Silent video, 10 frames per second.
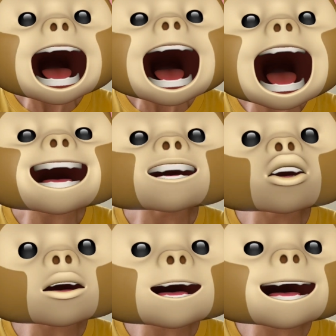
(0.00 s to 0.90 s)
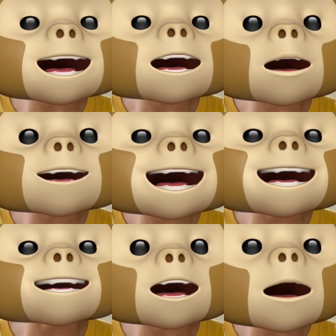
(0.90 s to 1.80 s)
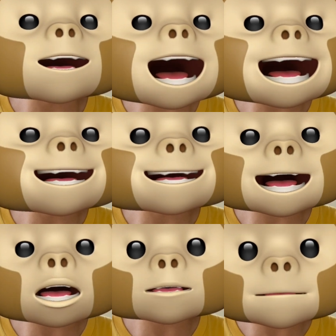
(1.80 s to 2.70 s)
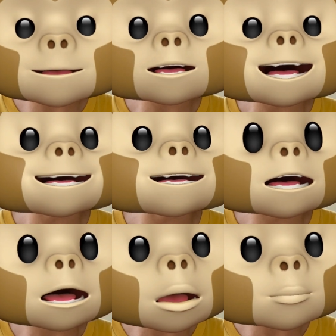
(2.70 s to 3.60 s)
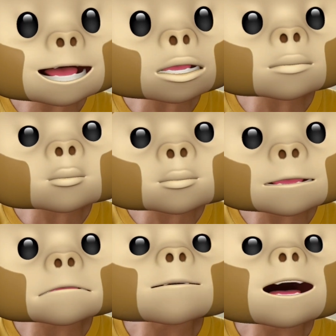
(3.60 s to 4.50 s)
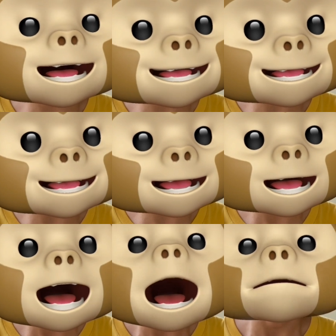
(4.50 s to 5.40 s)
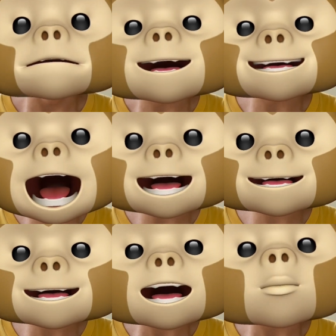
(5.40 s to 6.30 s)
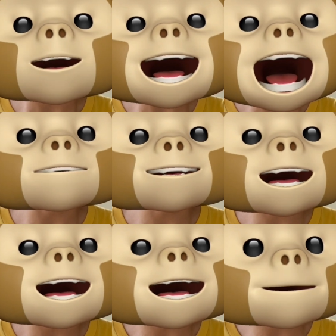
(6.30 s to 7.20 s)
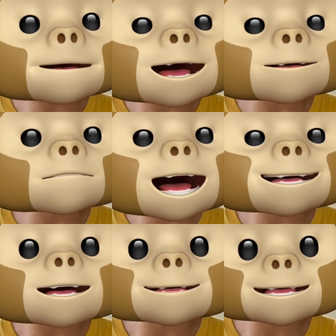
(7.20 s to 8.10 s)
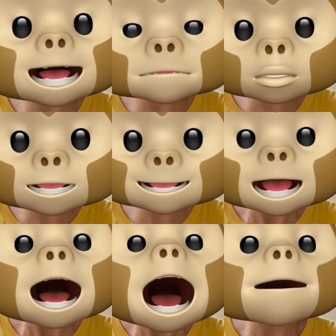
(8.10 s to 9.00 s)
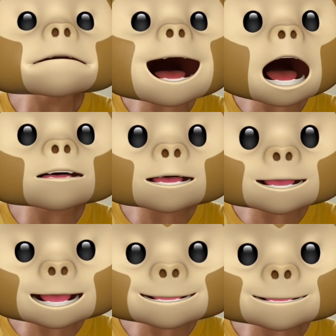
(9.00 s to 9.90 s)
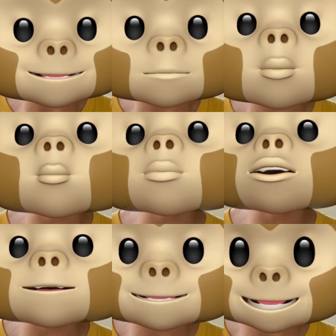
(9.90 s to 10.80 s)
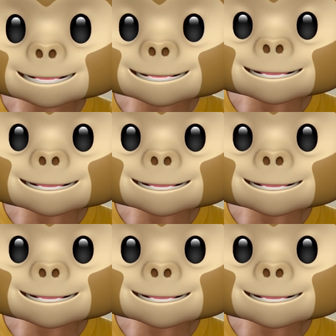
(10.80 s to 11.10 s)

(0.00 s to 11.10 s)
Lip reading: I strongly agree that online discussion board is a great tool for learning, but I think we have some imperfect assumptions about the learners who use it.